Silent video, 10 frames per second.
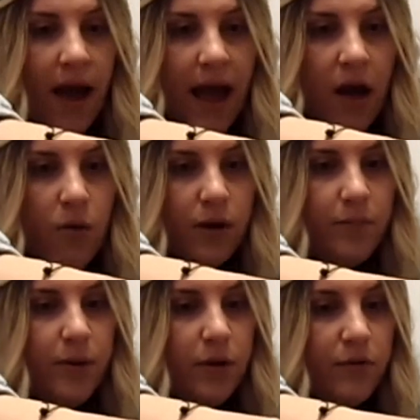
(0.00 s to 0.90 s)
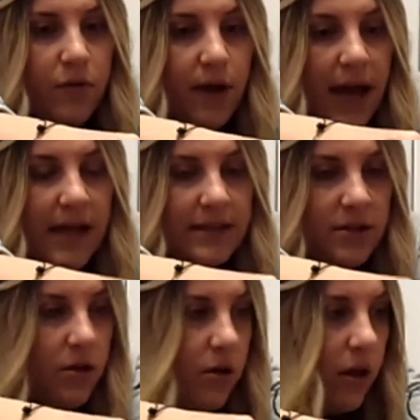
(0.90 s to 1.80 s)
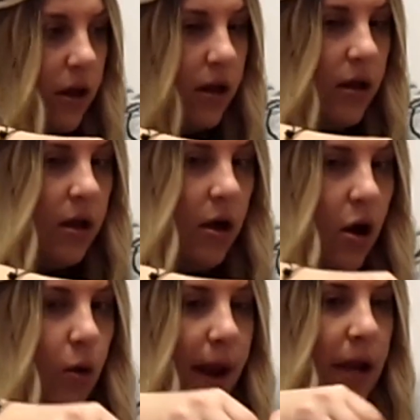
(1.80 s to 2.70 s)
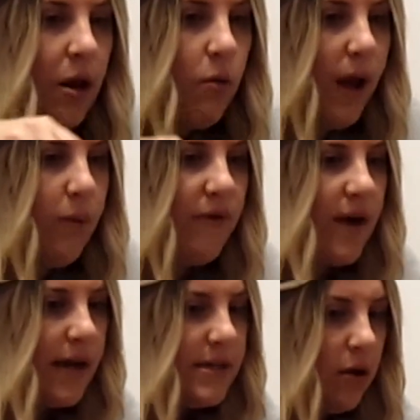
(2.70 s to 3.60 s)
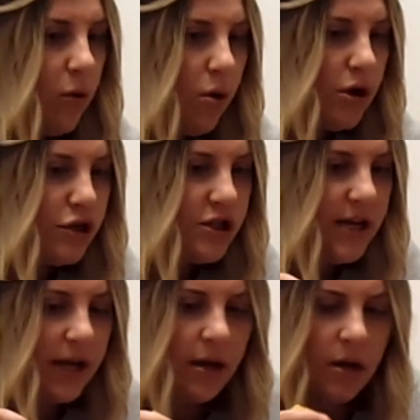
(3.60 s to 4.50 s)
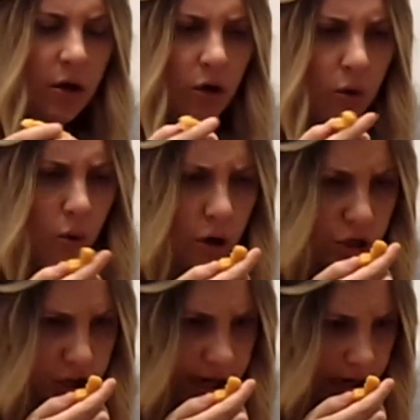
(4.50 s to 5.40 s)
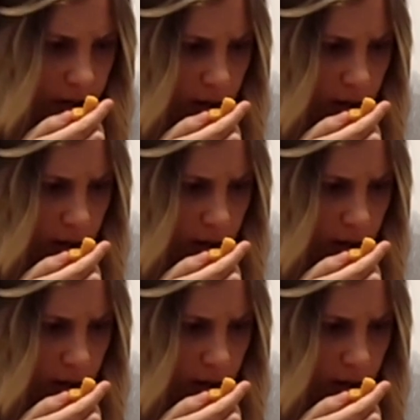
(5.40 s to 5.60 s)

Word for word: Wow, what a beautiful castle. Oh, wait, wait, we've got to tell Orange Stick. Orange Stick.